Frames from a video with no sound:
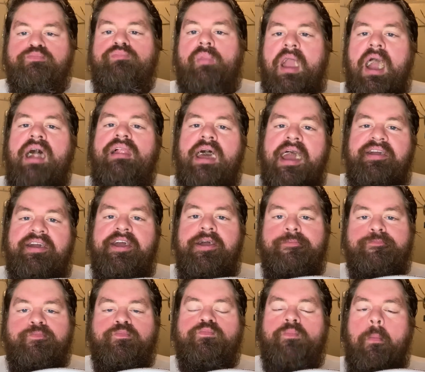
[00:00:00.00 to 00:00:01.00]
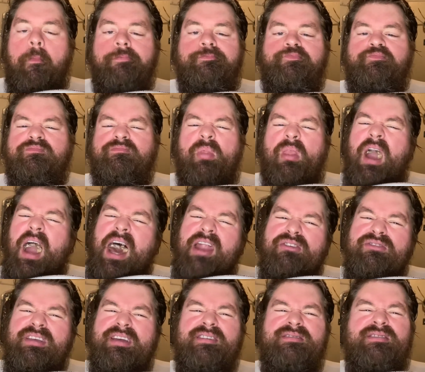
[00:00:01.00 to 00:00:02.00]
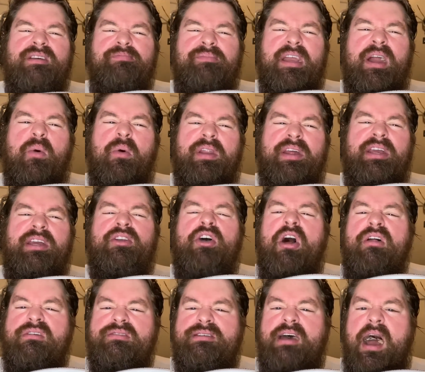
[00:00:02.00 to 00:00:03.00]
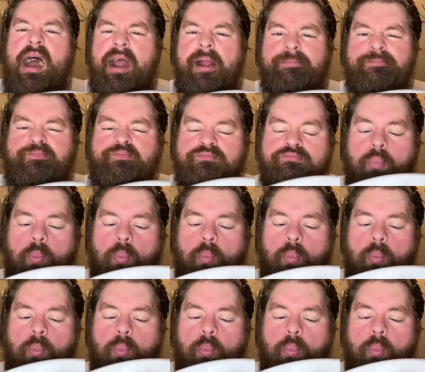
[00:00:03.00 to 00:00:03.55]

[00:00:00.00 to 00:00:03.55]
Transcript: I like it. I don't think it's something I want to eat all the time.